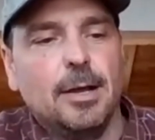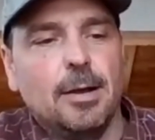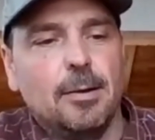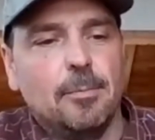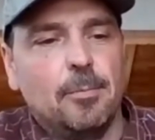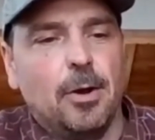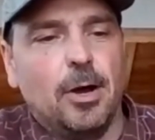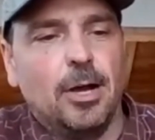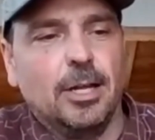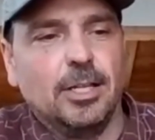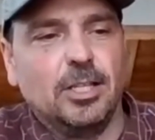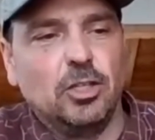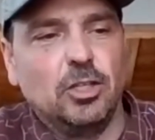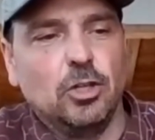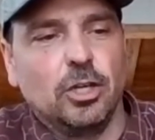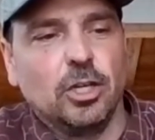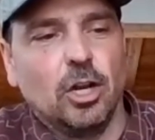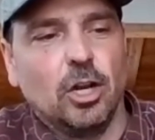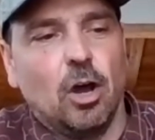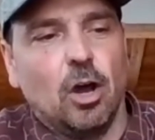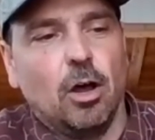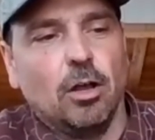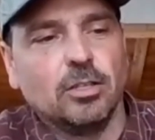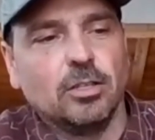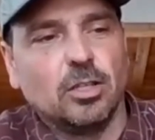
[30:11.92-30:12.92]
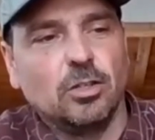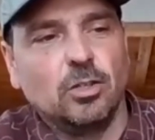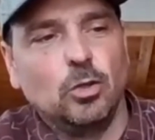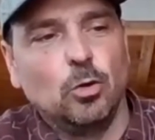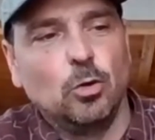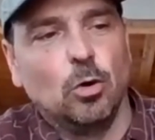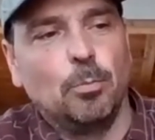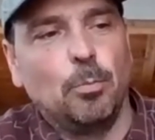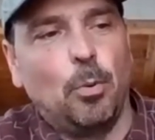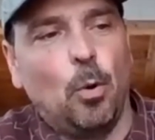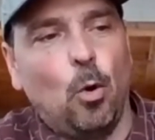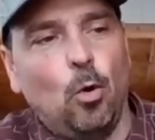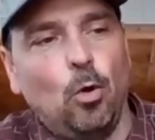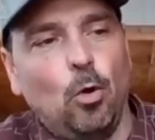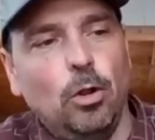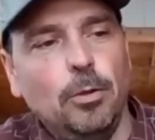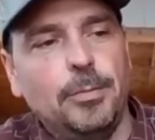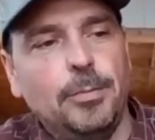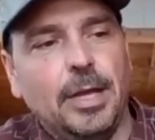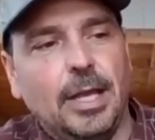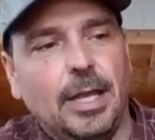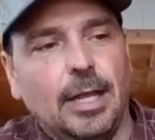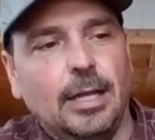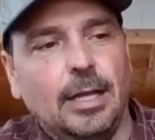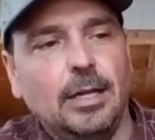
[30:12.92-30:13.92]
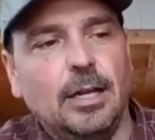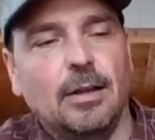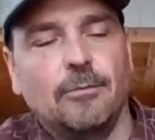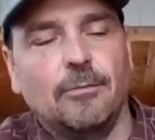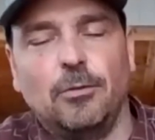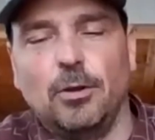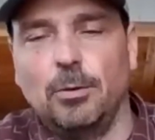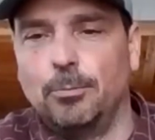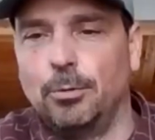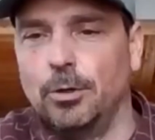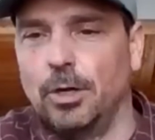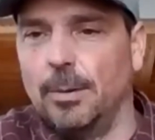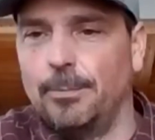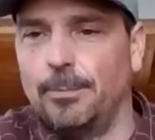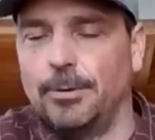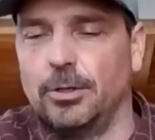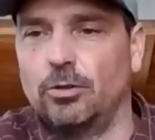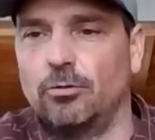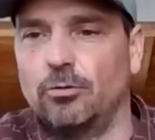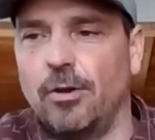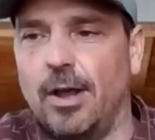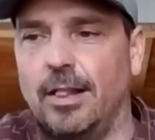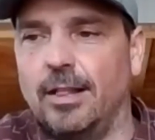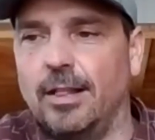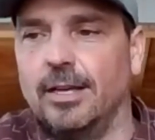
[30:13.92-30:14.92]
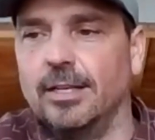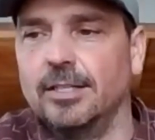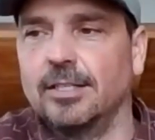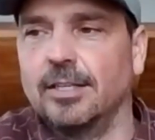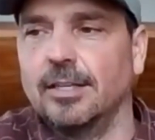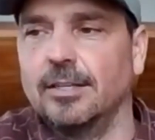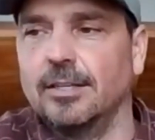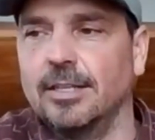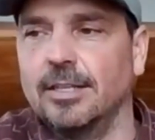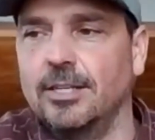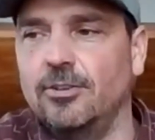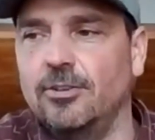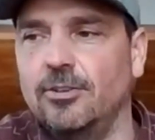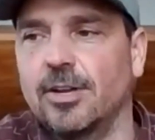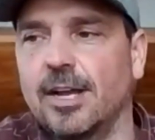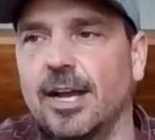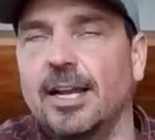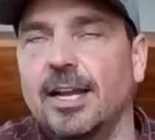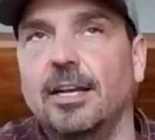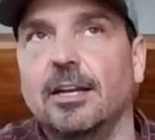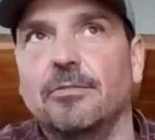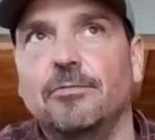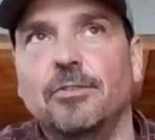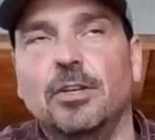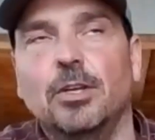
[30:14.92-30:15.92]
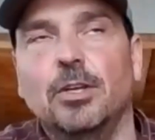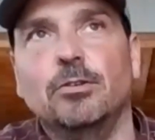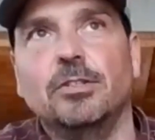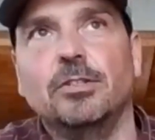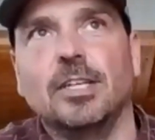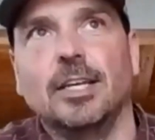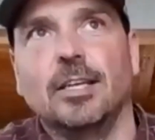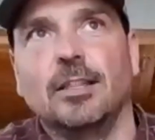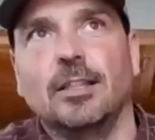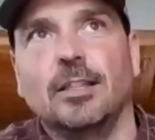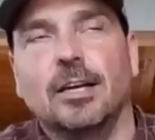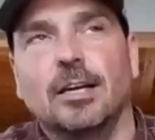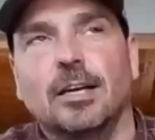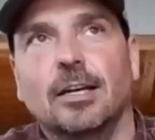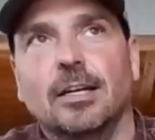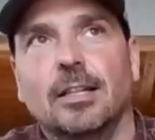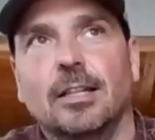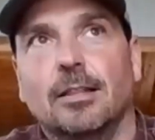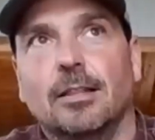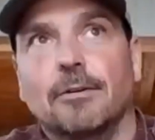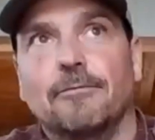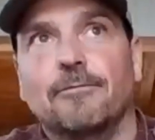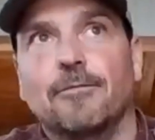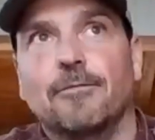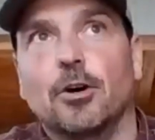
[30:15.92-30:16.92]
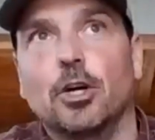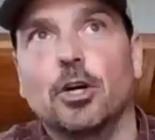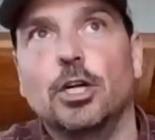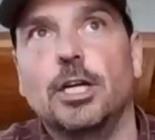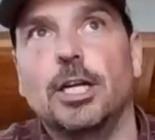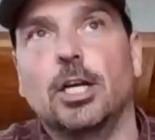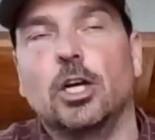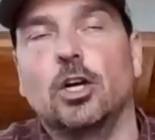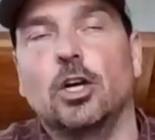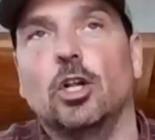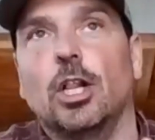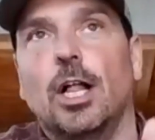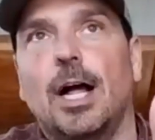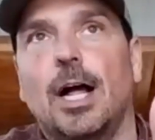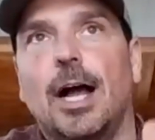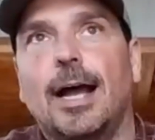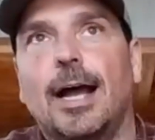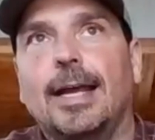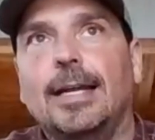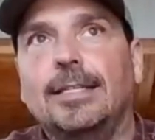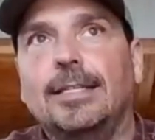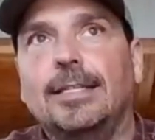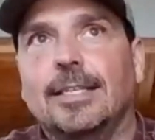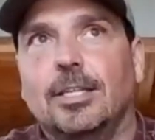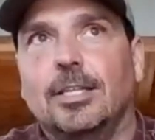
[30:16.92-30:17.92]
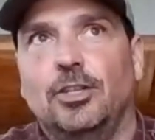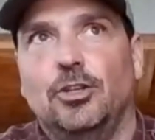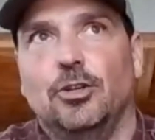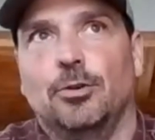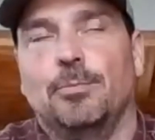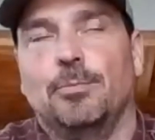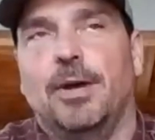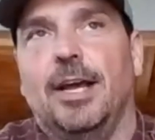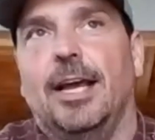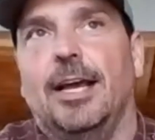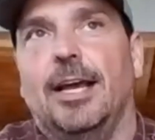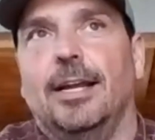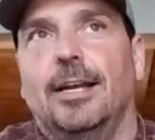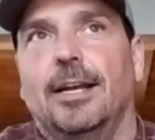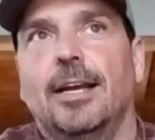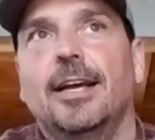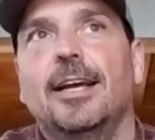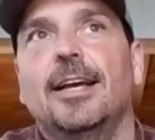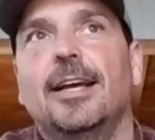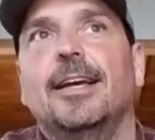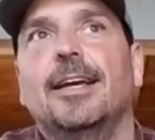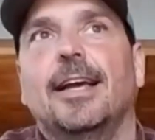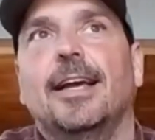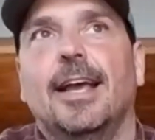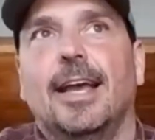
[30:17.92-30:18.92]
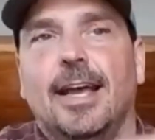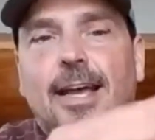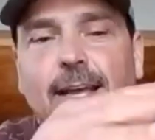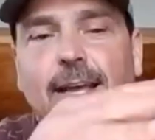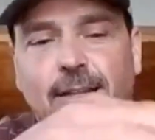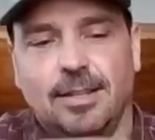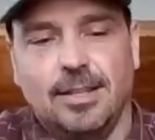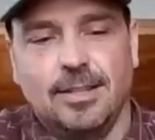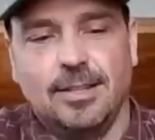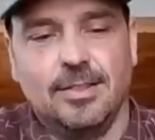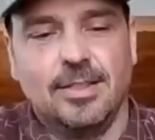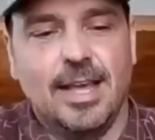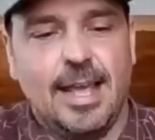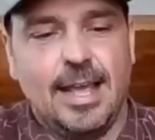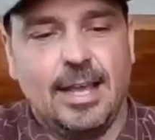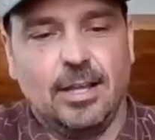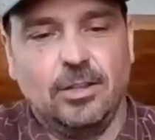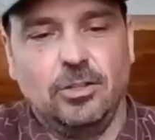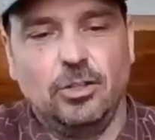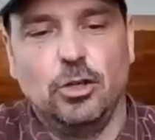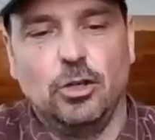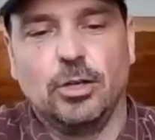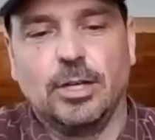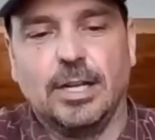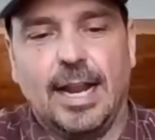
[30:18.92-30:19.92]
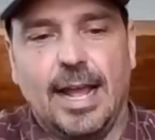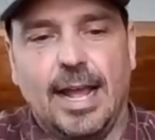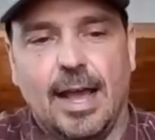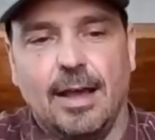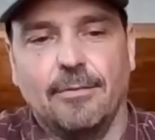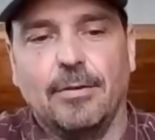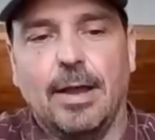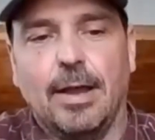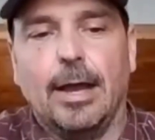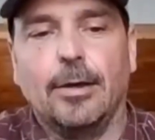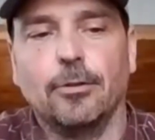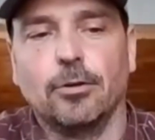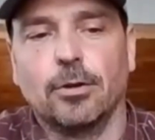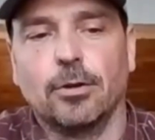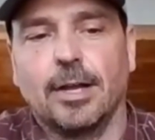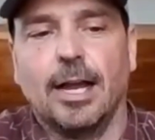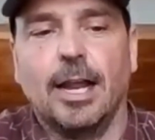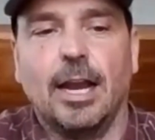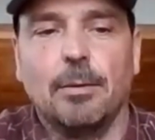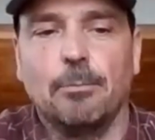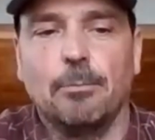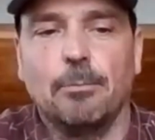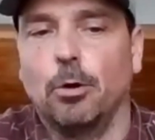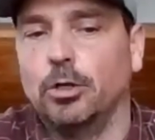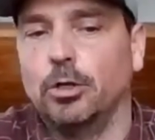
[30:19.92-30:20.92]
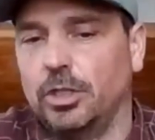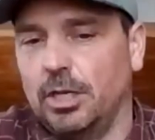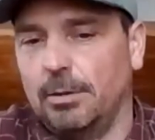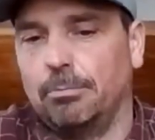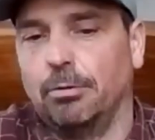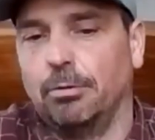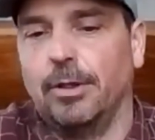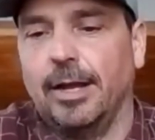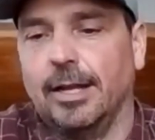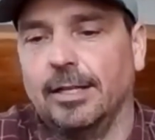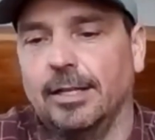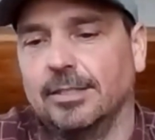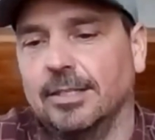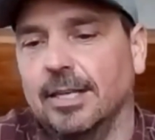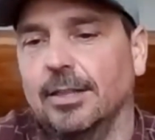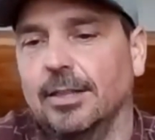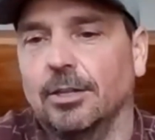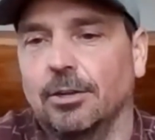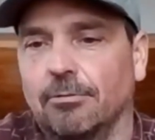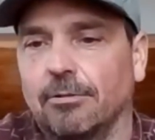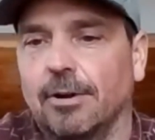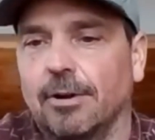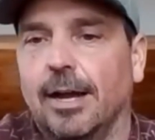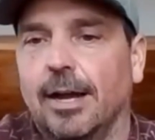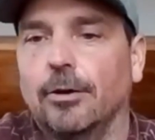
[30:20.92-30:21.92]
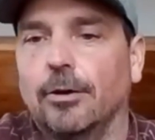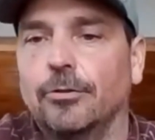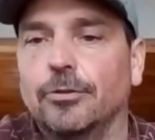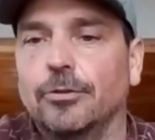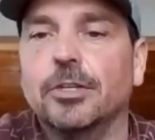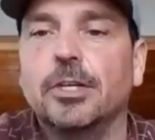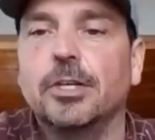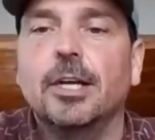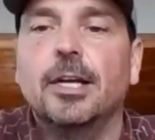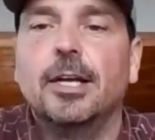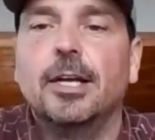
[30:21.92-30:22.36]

But you could also do a pole bean if you put up a trellis, because then you're kind of using the vertical height in your bed, and you can have other kind of bushy plants on the ground.